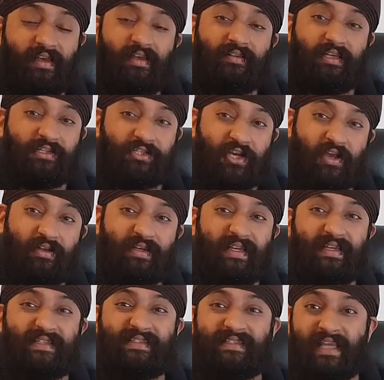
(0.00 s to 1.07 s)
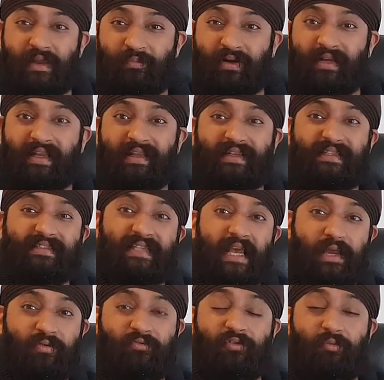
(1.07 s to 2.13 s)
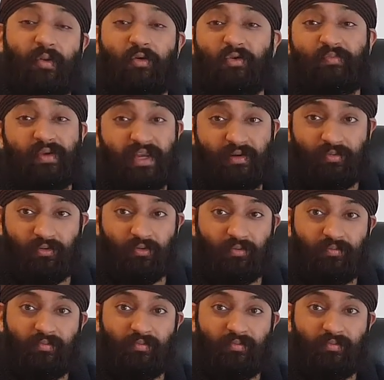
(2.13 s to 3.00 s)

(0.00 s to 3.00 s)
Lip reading: the journey is typically the same for most people.